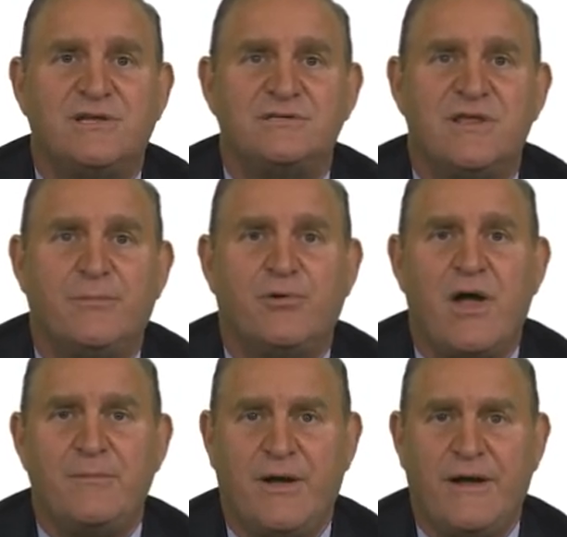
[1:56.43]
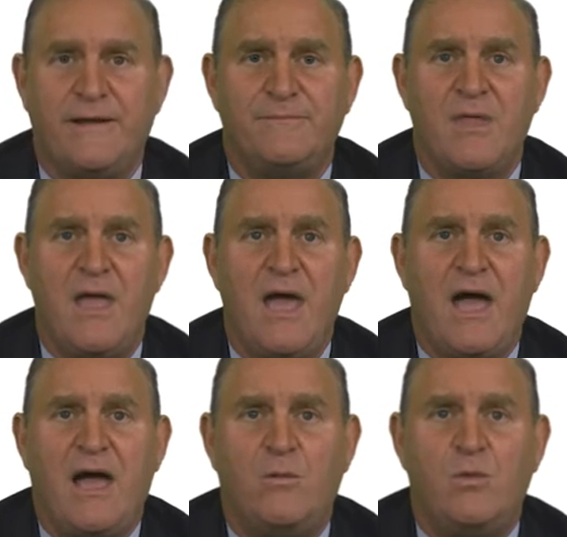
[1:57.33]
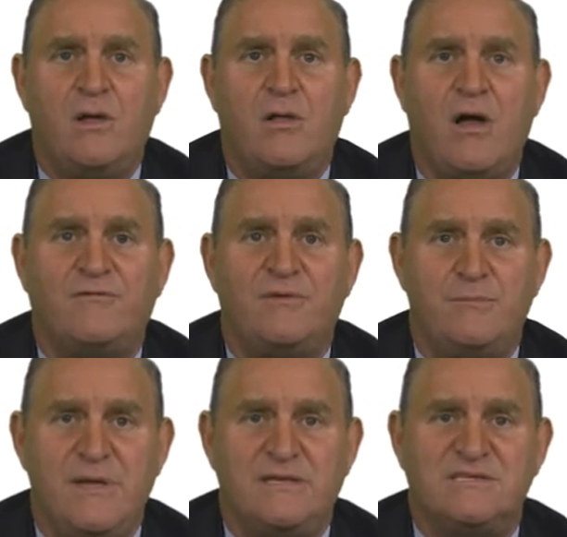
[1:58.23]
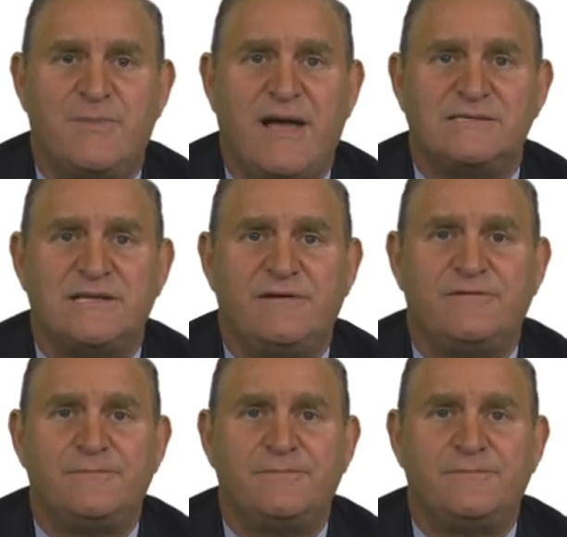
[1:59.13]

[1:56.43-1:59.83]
And so the primary uh, will often be dispositive.